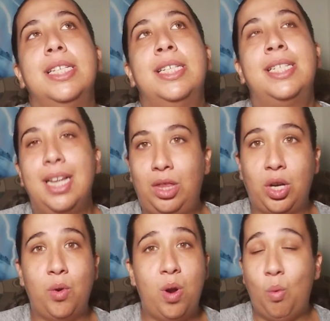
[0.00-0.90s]
sit
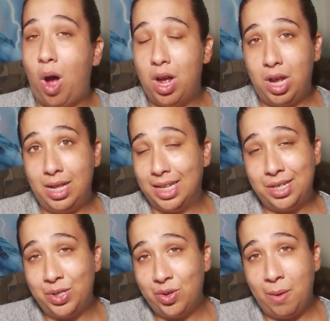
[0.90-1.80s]
through and
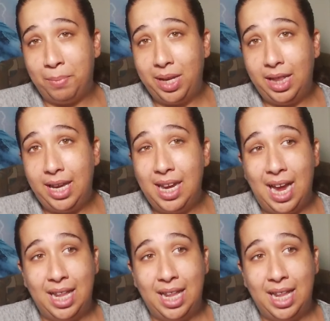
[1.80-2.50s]
listen to completely,